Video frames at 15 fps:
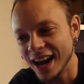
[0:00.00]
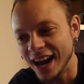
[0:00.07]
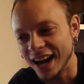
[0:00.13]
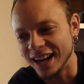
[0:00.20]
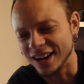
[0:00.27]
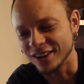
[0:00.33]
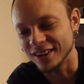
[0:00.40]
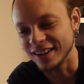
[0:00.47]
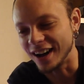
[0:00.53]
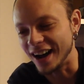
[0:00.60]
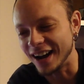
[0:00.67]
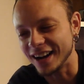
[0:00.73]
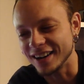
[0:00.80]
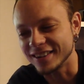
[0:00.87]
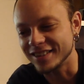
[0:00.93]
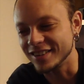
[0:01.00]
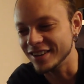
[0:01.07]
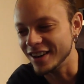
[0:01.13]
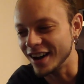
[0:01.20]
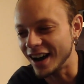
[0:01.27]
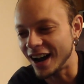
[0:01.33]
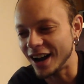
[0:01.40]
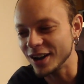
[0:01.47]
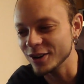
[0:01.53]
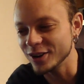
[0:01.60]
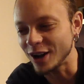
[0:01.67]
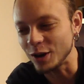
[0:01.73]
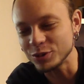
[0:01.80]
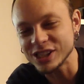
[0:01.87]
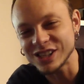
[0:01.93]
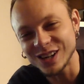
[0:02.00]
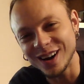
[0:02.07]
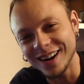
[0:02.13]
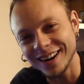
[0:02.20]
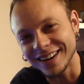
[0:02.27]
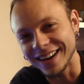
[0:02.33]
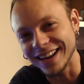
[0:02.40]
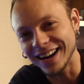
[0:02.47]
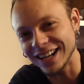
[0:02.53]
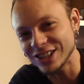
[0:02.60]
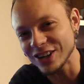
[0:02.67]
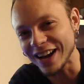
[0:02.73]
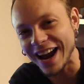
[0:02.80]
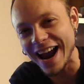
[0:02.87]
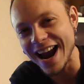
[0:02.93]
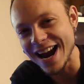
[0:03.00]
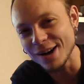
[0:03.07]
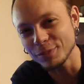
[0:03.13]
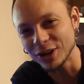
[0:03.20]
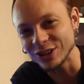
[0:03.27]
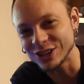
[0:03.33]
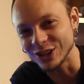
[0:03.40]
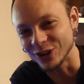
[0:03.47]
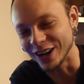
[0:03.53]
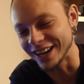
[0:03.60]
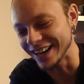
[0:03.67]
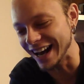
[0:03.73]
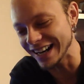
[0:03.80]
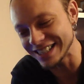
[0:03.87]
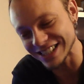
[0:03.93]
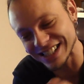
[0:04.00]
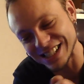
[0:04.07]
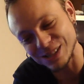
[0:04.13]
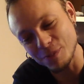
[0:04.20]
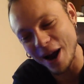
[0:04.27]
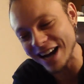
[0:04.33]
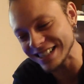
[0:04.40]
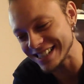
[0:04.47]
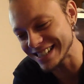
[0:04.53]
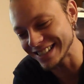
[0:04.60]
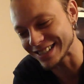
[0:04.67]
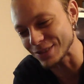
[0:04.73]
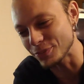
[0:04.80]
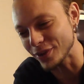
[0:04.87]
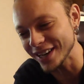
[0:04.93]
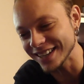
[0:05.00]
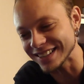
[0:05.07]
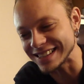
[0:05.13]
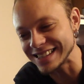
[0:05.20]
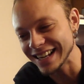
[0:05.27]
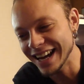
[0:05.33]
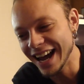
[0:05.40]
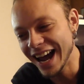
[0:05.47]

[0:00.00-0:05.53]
and I was young, and I took a hammer to it, and I just smashed it to bits.